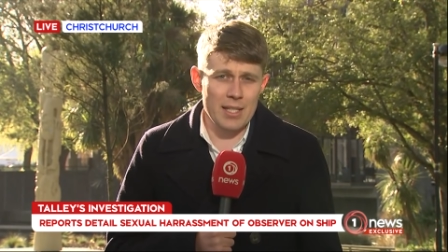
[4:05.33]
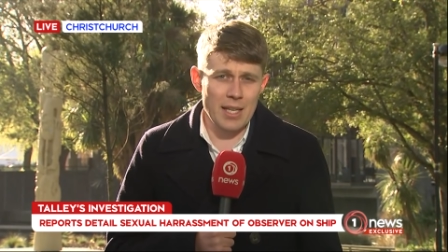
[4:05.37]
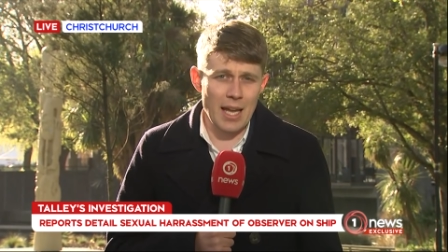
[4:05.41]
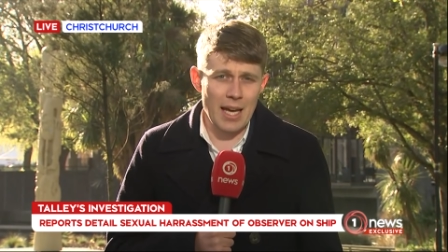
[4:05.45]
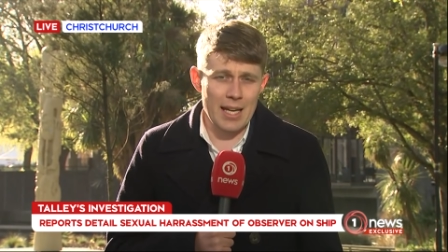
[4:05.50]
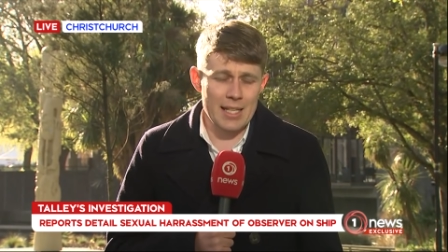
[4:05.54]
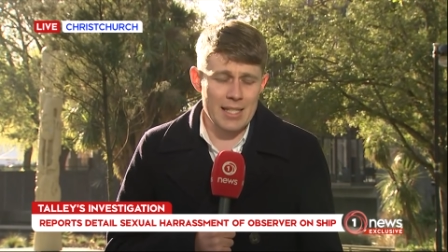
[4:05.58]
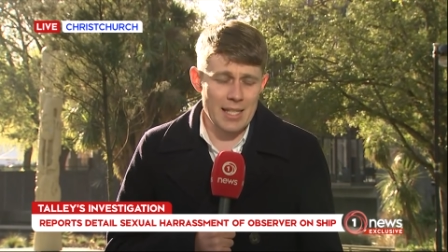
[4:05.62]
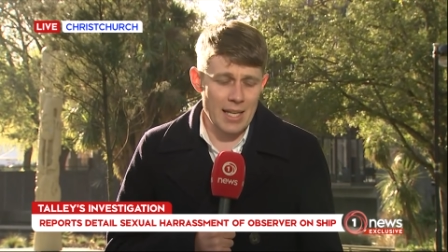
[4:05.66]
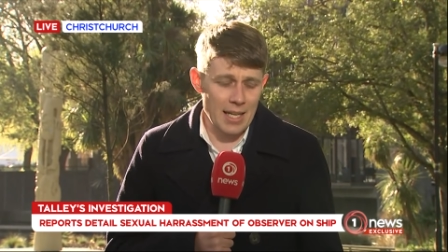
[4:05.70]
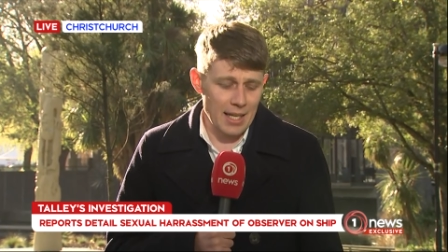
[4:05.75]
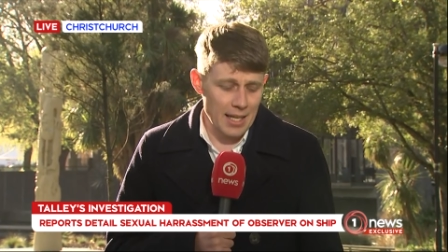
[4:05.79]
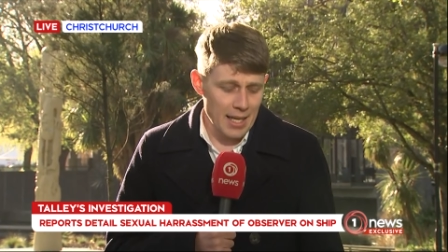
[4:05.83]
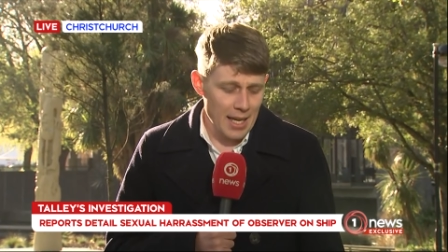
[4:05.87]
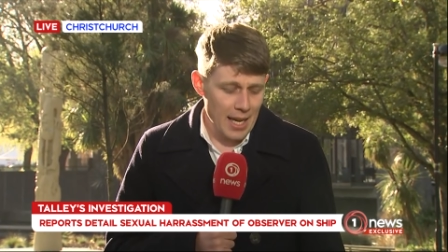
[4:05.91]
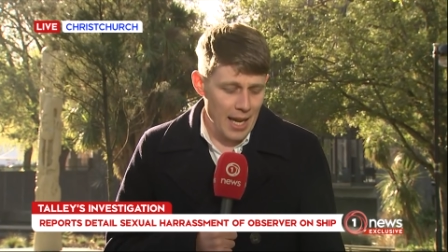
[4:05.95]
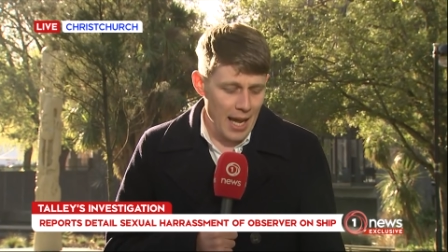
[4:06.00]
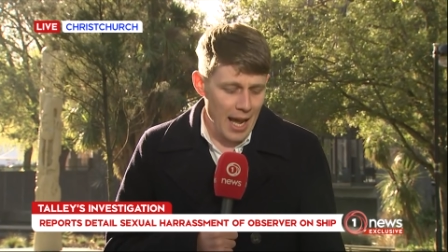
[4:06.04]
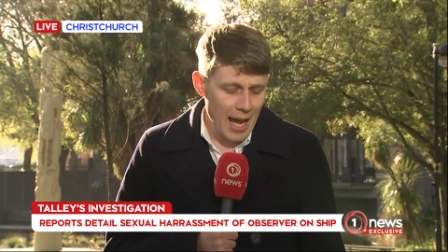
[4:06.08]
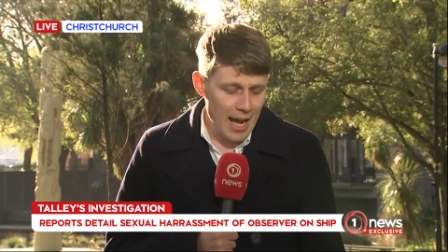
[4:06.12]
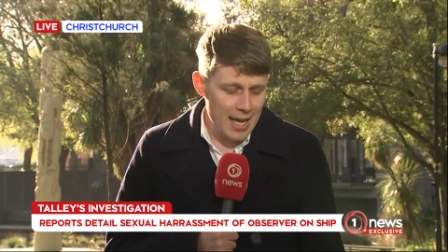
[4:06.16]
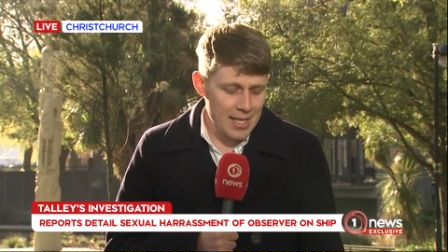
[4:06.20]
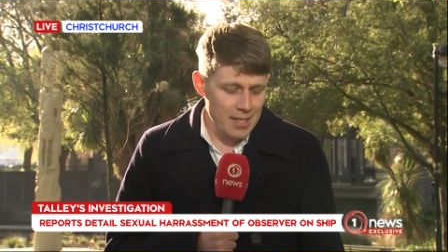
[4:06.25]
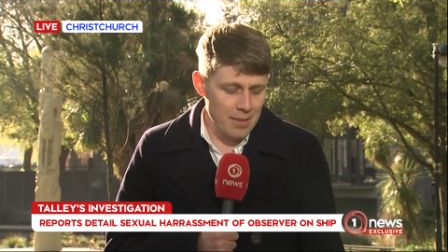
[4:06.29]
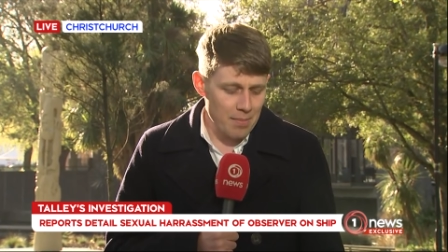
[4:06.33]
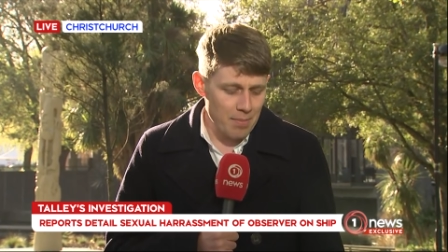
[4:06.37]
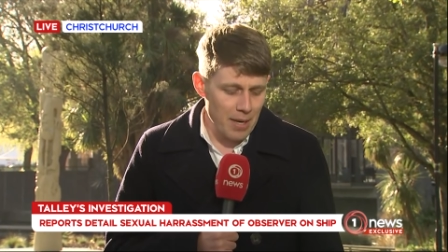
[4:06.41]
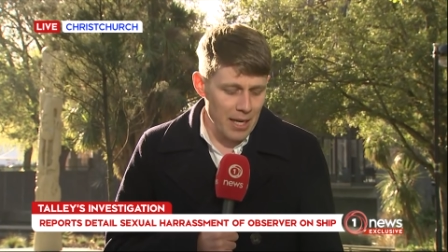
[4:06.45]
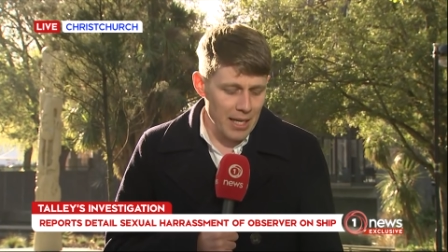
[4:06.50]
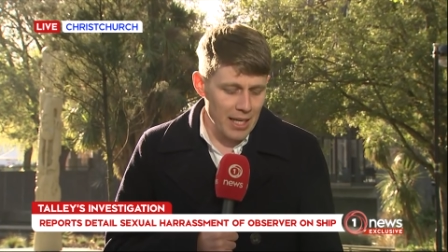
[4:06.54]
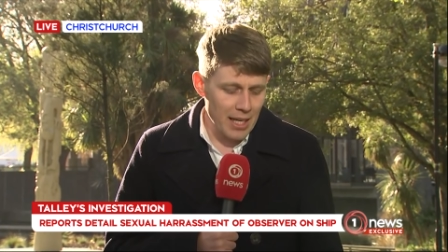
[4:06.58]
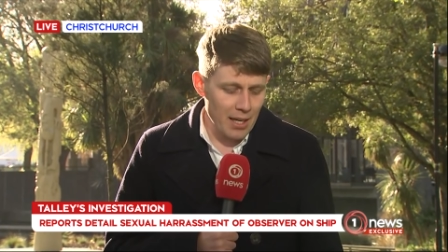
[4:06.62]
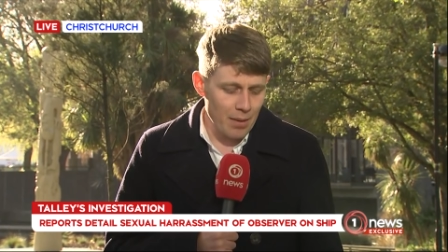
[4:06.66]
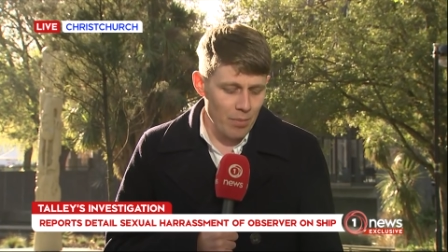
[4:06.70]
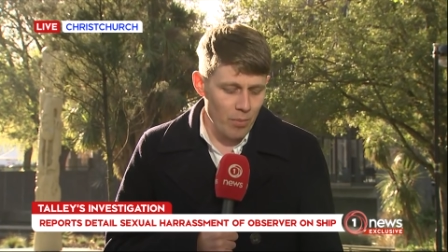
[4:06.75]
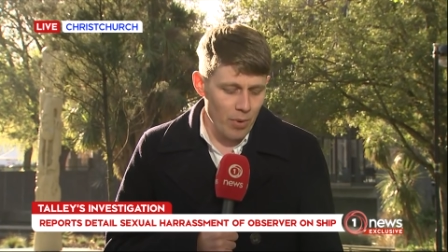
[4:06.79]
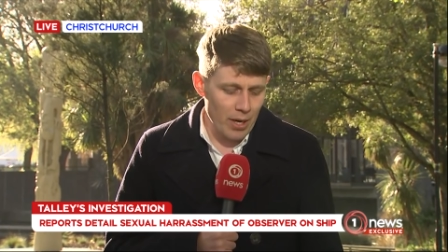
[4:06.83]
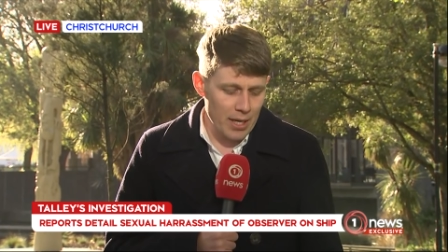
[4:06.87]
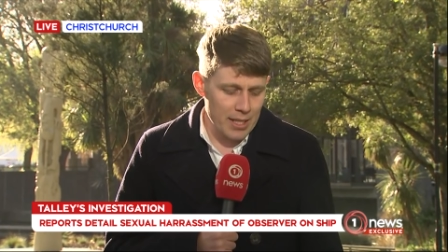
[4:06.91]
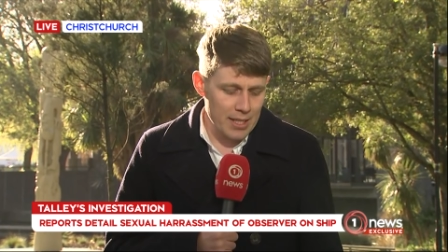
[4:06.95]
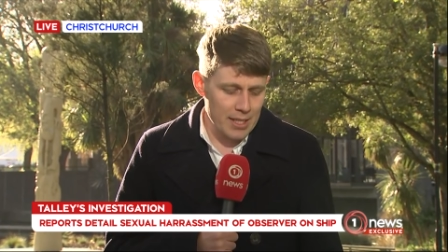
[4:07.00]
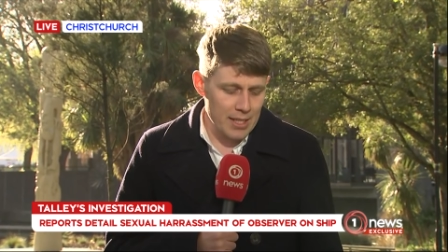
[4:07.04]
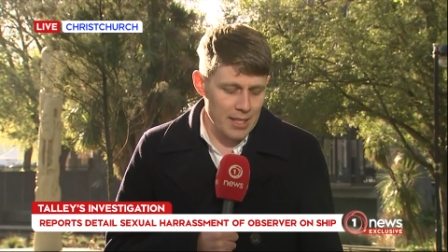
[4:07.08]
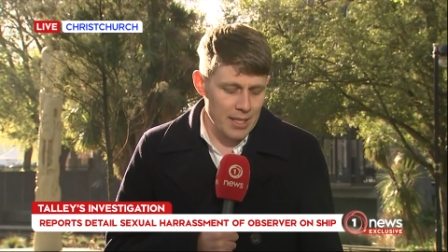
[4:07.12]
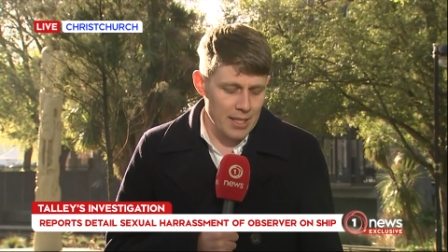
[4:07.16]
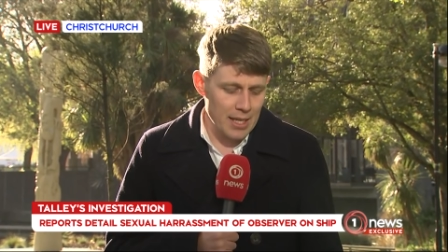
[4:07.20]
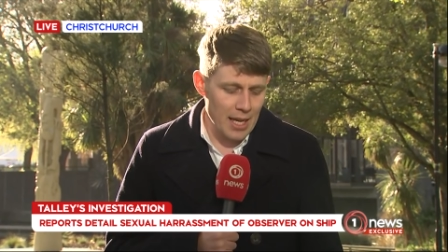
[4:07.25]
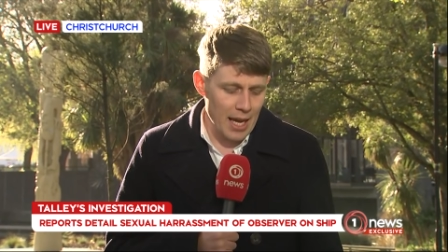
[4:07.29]
later as medium
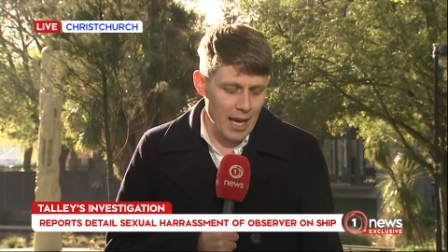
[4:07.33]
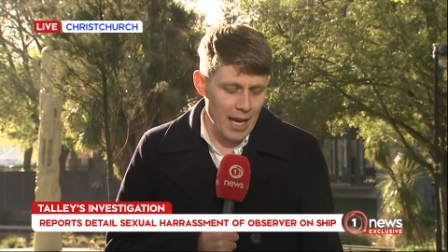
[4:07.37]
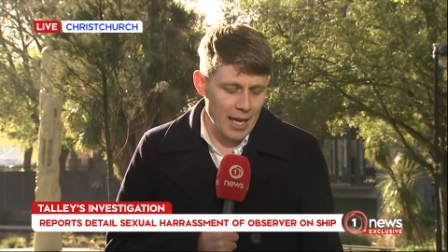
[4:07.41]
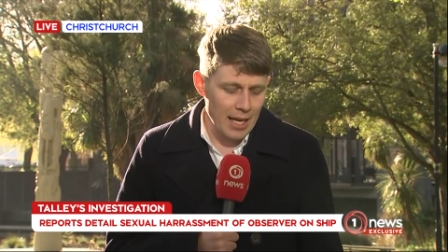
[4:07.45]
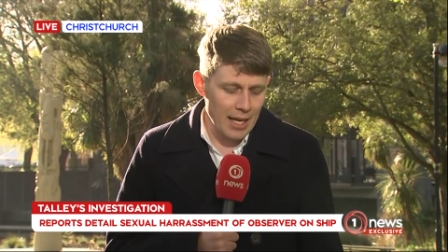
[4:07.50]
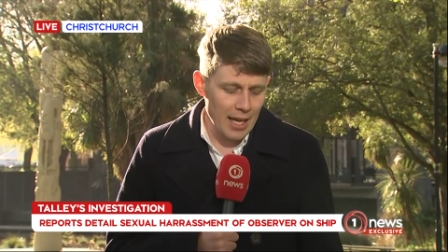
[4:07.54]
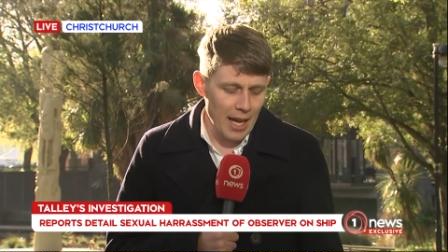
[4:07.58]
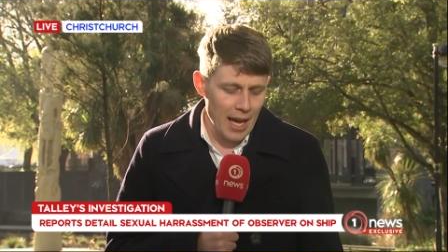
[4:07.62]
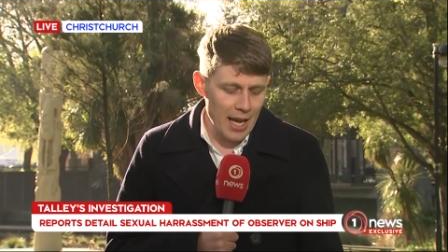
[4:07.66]
risk today.